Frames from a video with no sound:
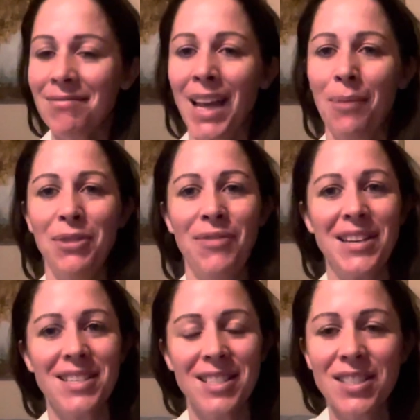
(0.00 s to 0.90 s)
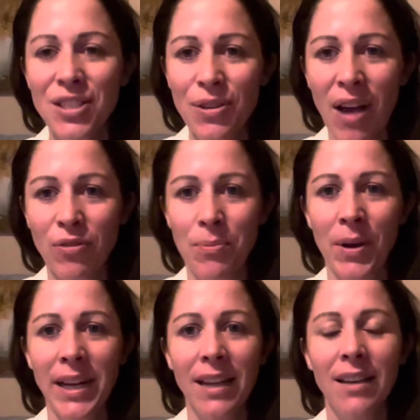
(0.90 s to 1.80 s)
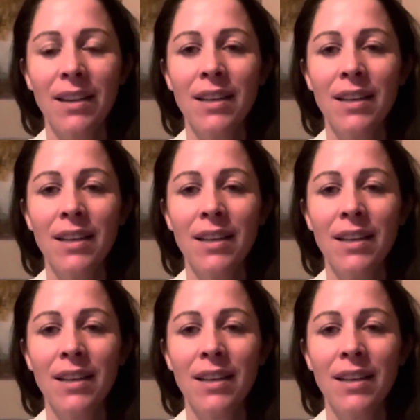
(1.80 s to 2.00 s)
How many fantasies do you have with money?